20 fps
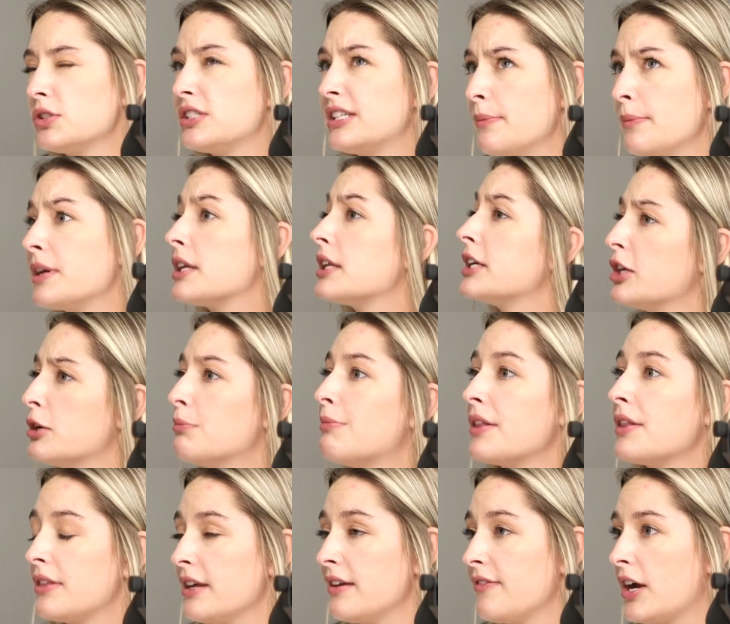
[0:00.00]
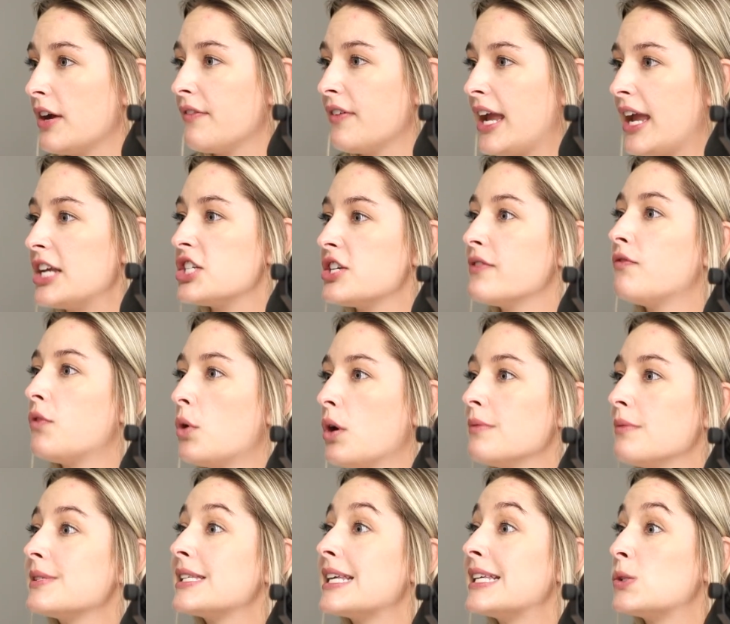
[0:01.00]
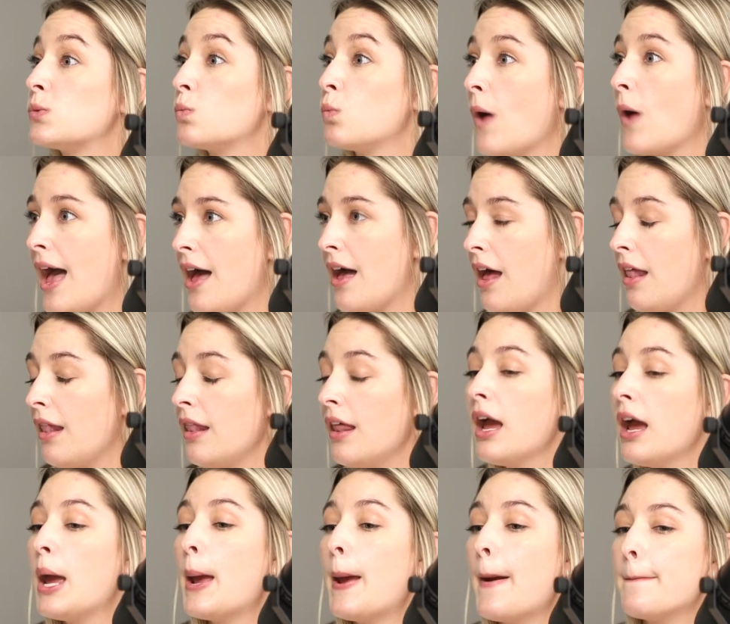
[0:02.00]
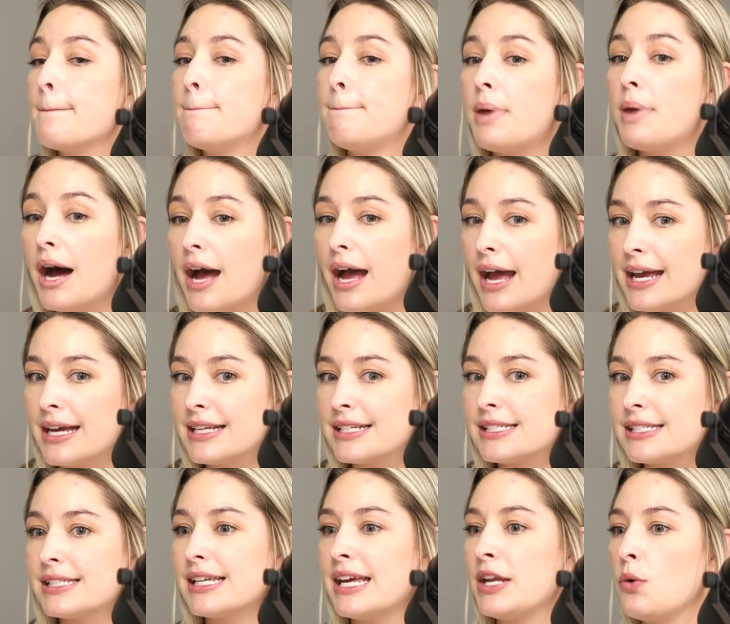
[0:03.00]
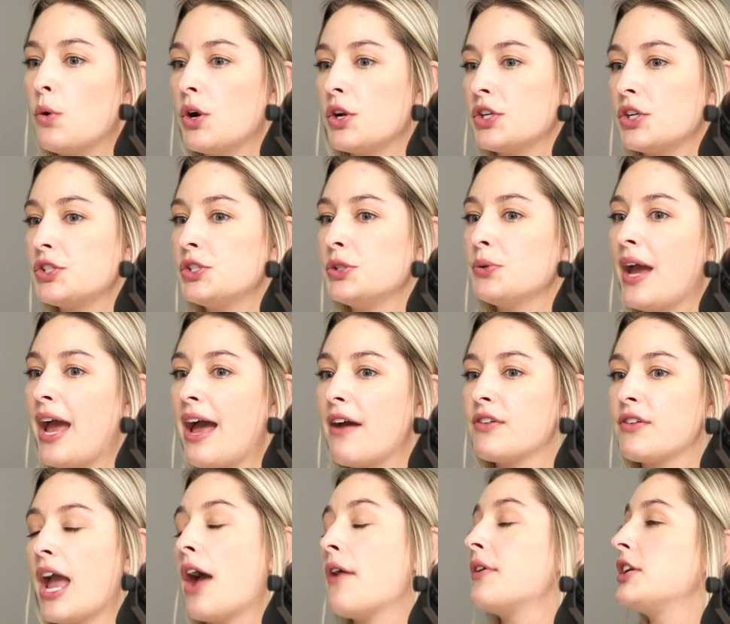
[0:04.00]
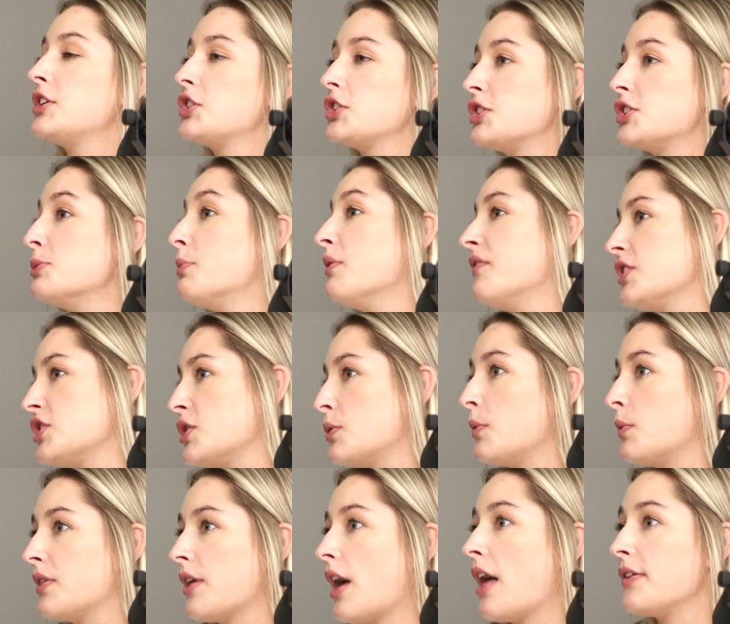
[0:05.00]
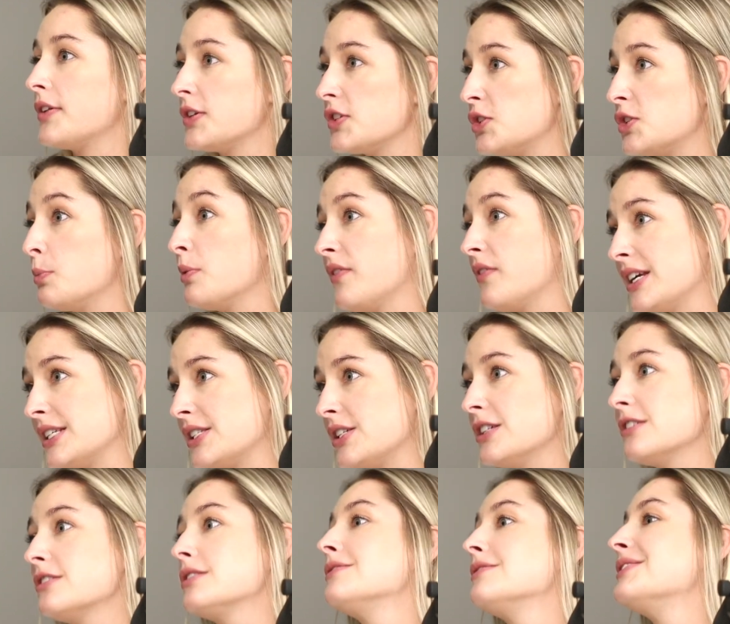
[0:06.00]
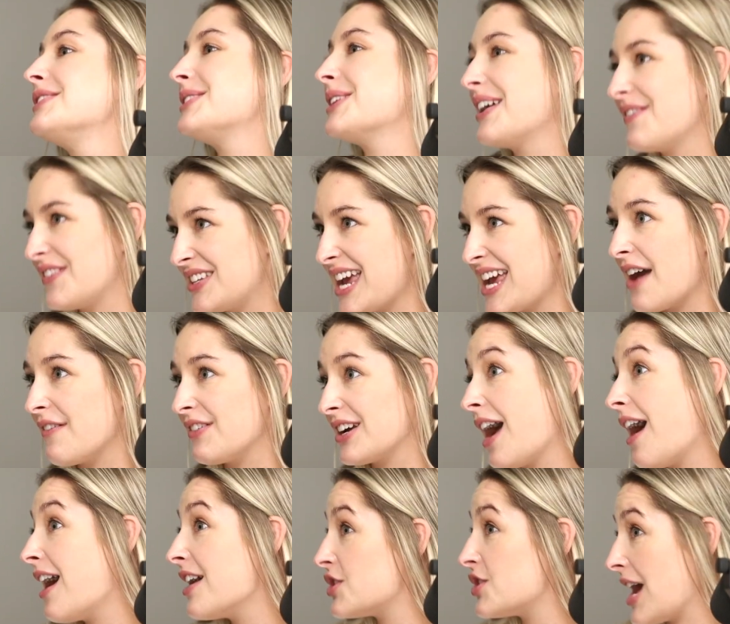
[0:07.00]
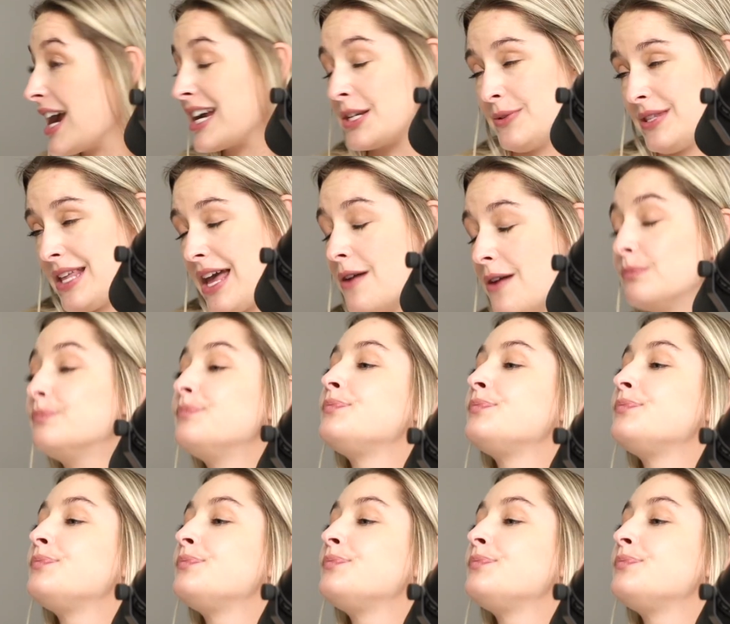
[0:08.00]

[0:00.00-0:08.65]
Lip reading: typically your monthly verification forms as well. But in order to have counted your supervision with other supervisors, you still have to have a contract with them.